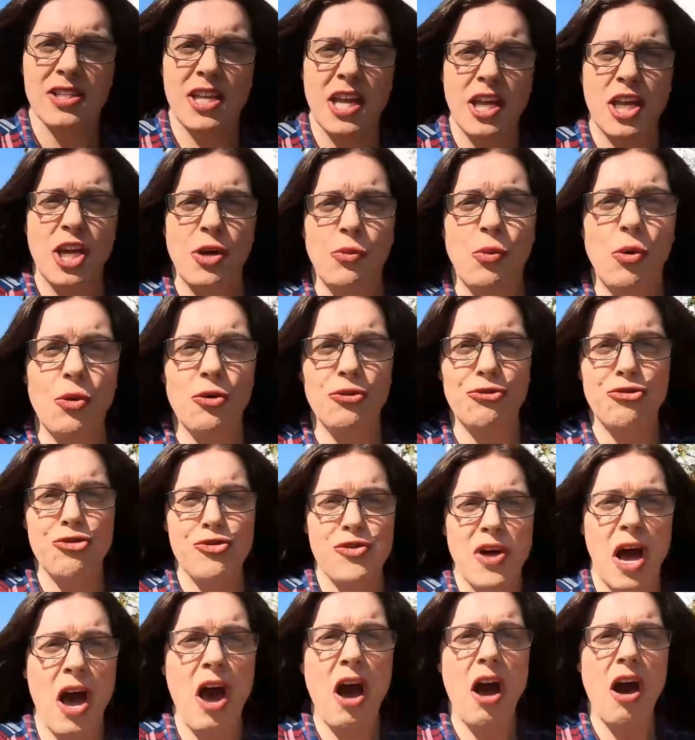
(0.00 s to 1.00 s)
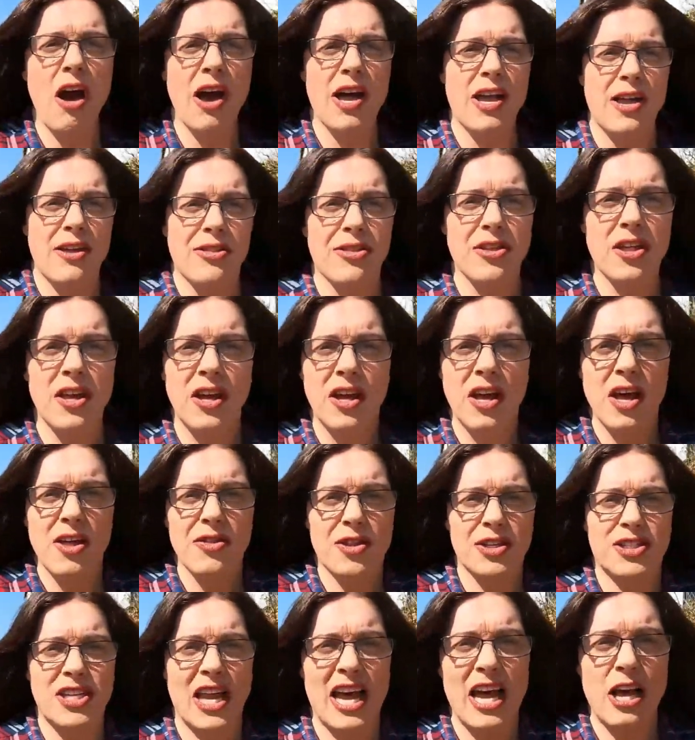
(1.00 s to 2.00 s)
take a walk through the Hythe,
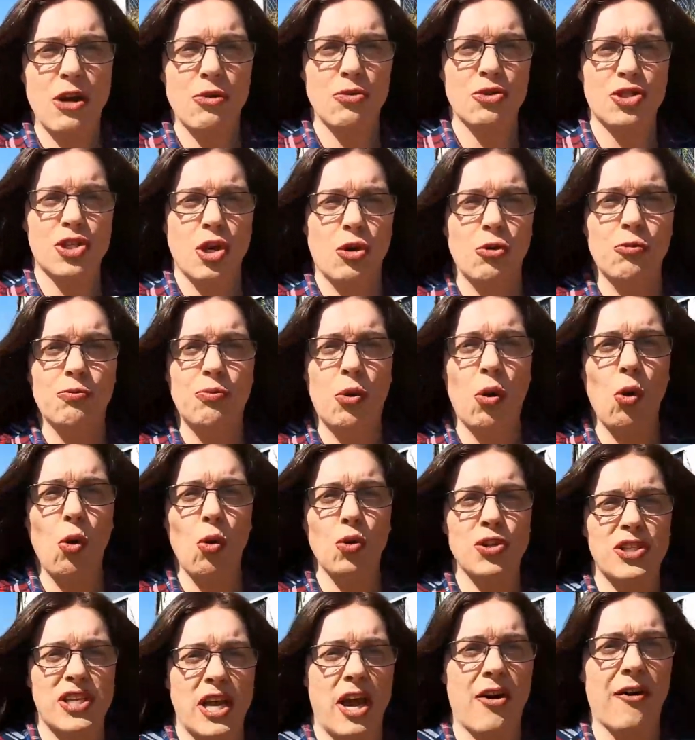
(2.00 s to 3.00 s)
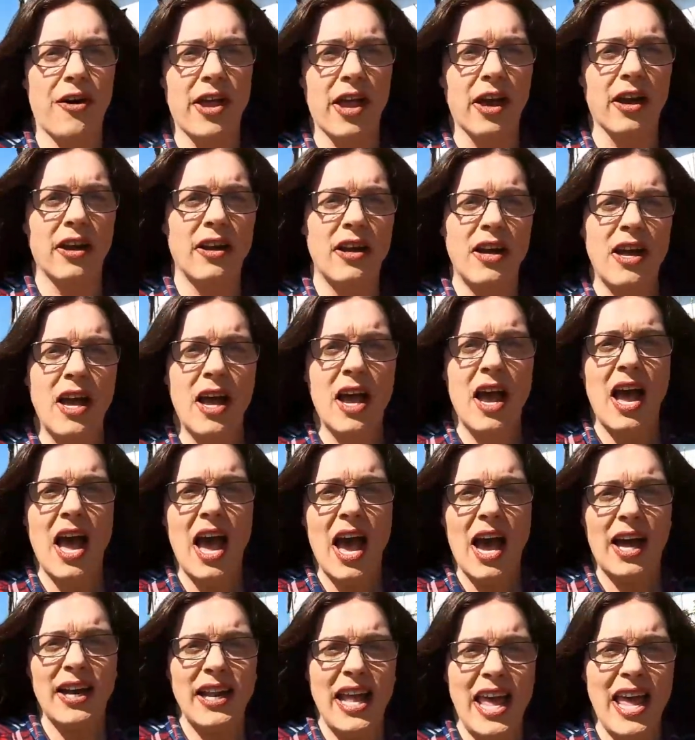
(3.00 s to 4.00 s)
the town's old port area,
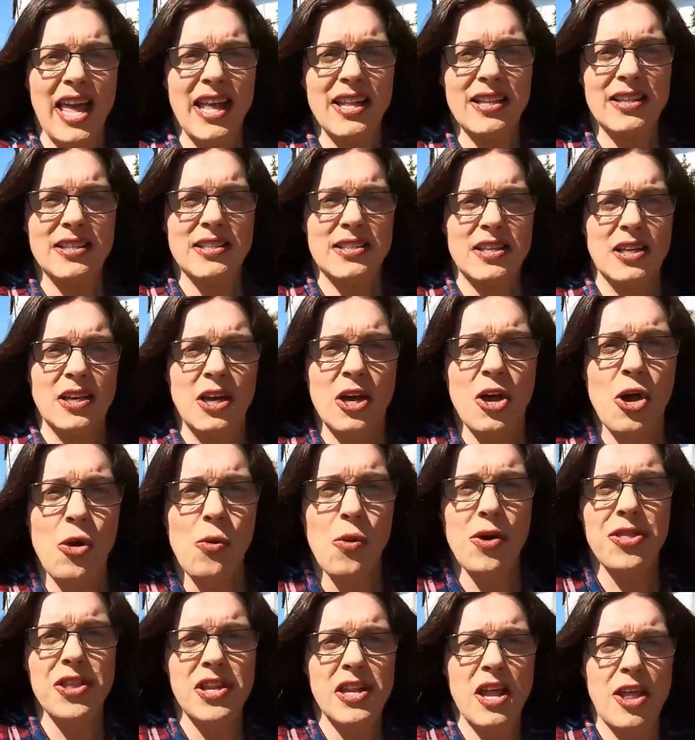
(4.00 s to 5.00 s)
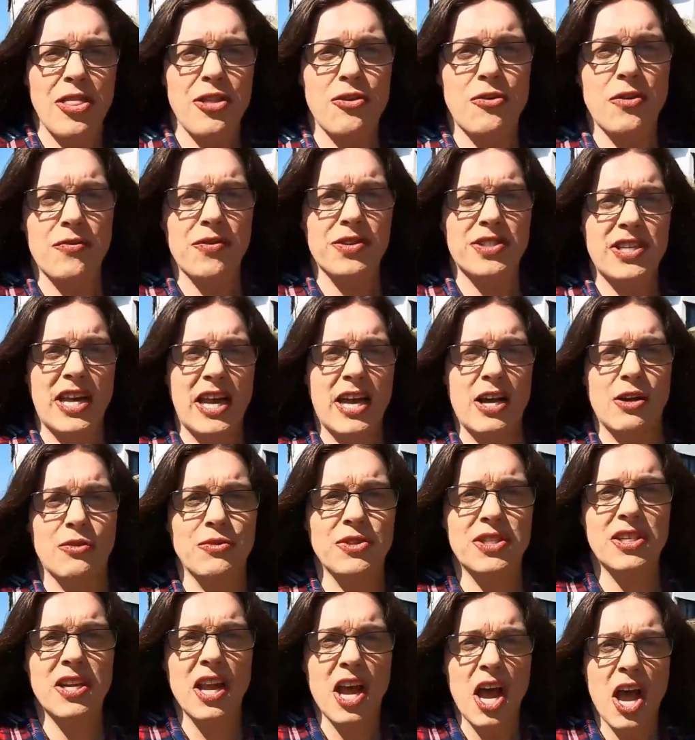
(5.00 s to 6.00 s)
and end with another of the
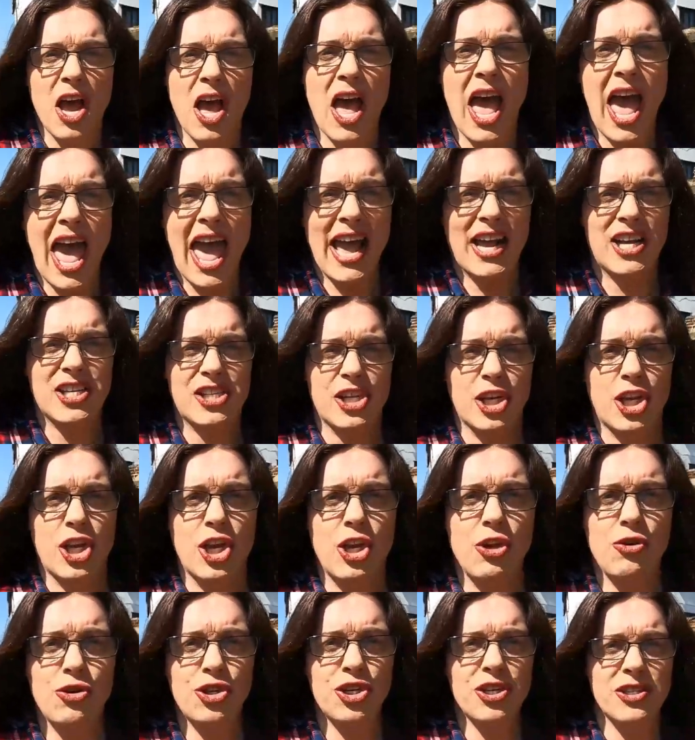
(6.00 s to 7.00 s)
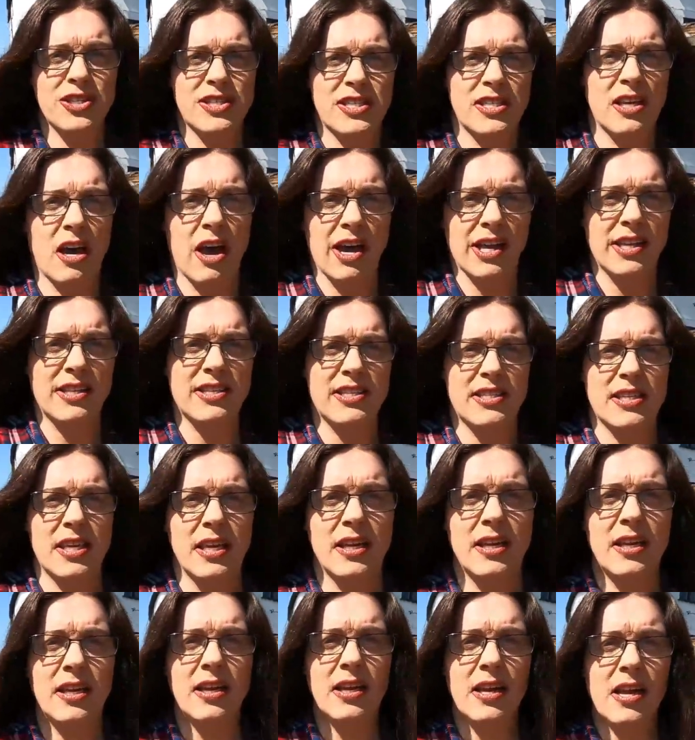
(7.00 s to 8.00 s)
town's execution sites.
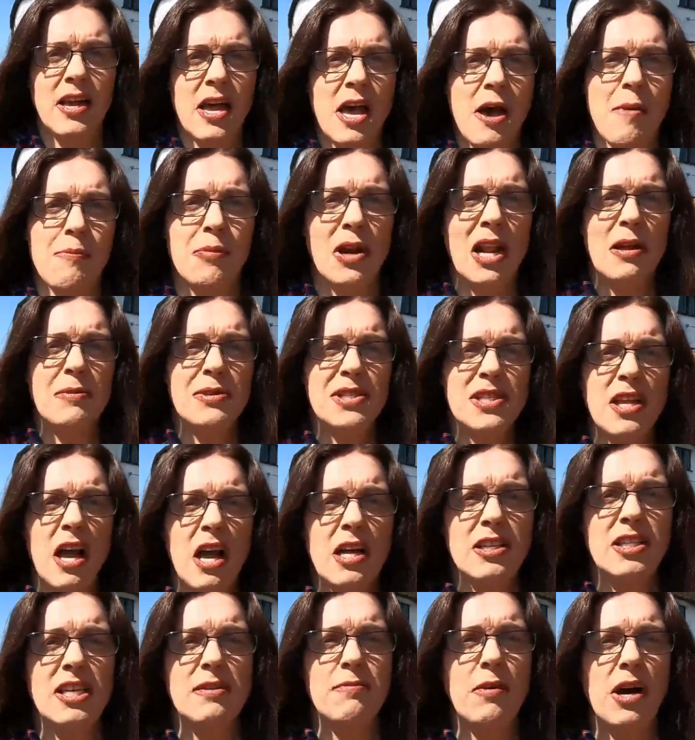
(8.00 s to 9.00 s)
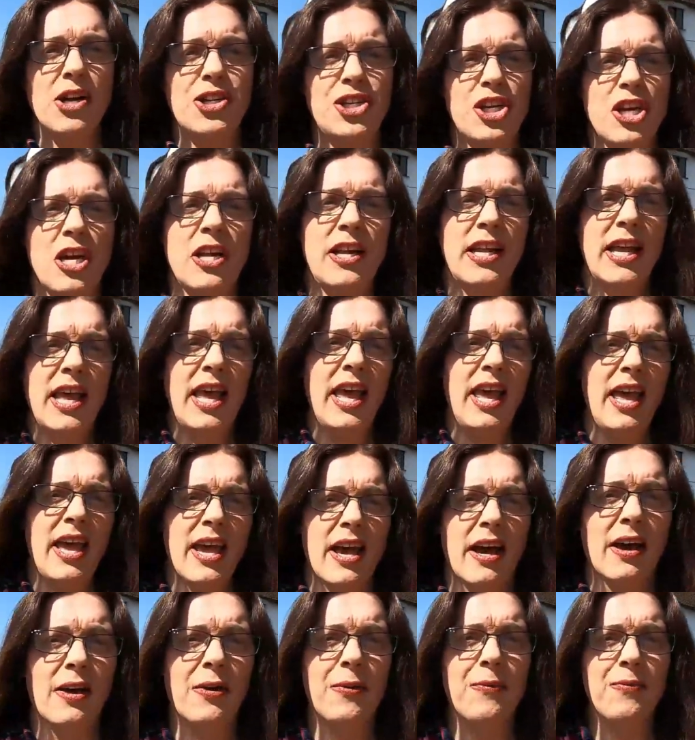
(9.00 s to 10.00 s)
But I'm starting my journey
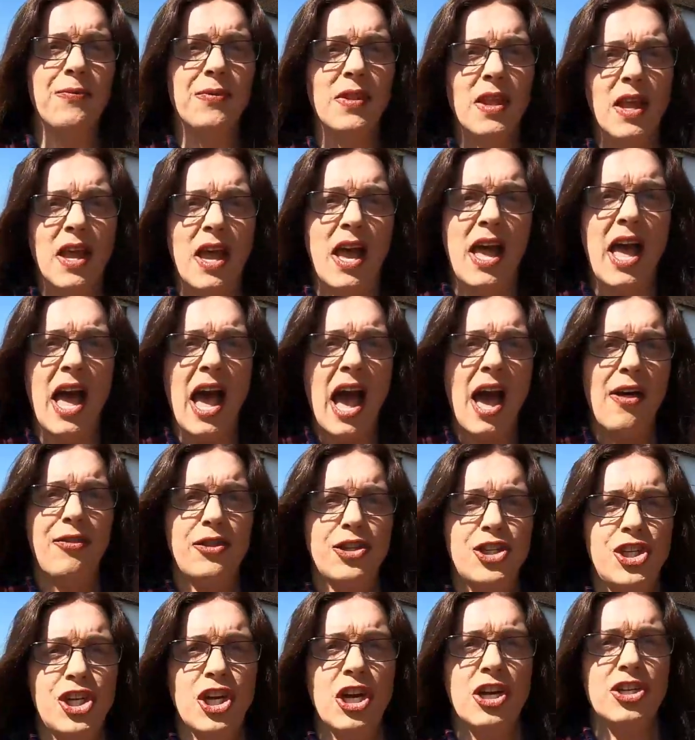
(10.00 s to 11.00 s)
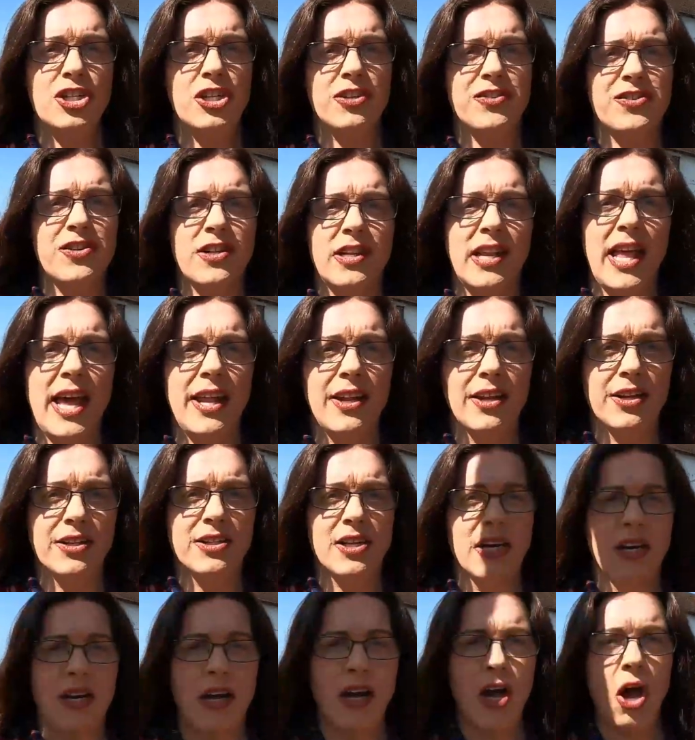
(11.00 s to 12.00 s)
here at the Church of St. Leonard
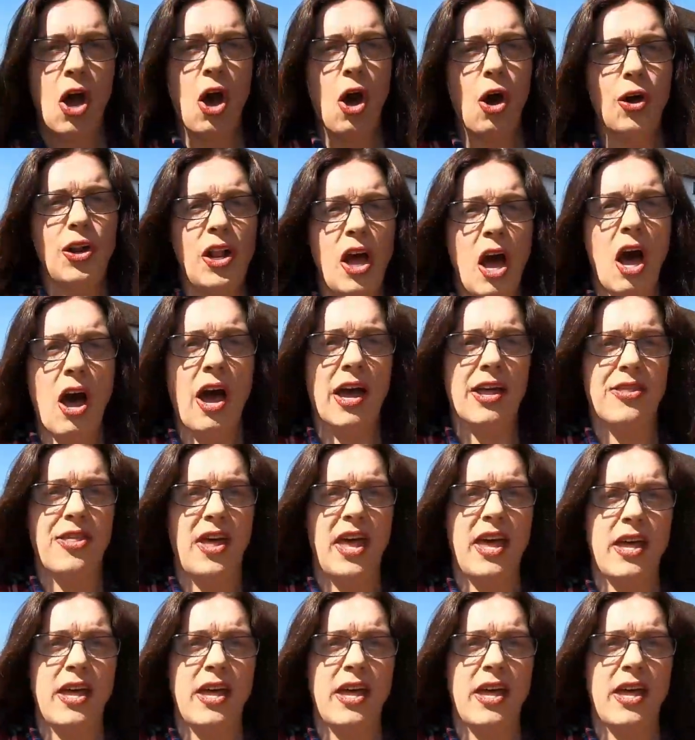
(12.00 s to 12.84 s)
on Hythe